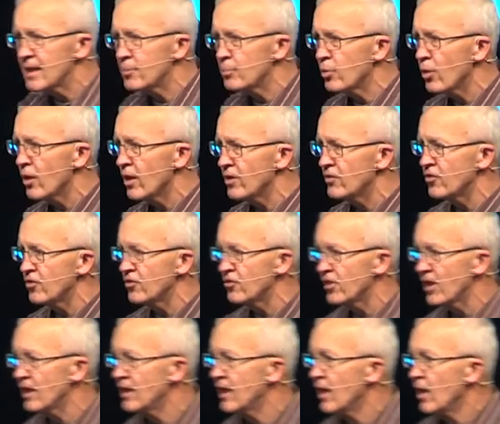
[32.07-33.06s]
a pause and
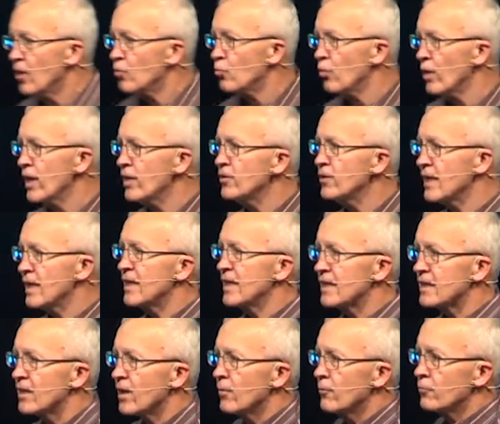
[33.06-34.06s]
say, where did
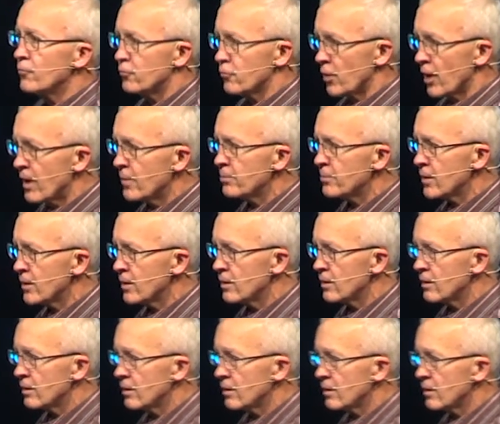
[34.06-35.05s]
it come from?
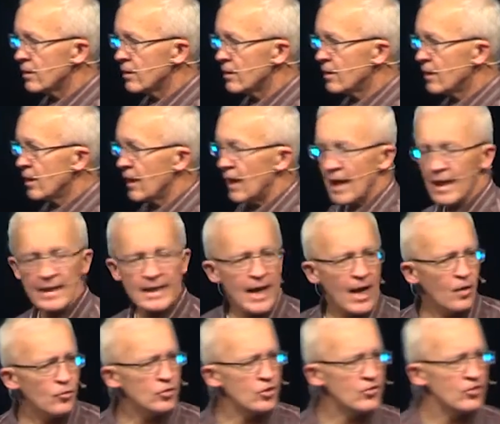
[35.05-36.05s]
And
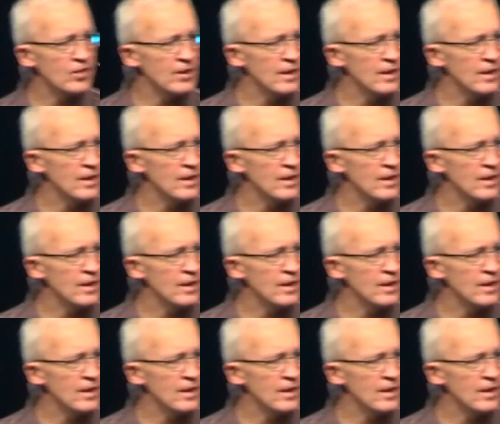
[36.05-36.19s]
how does it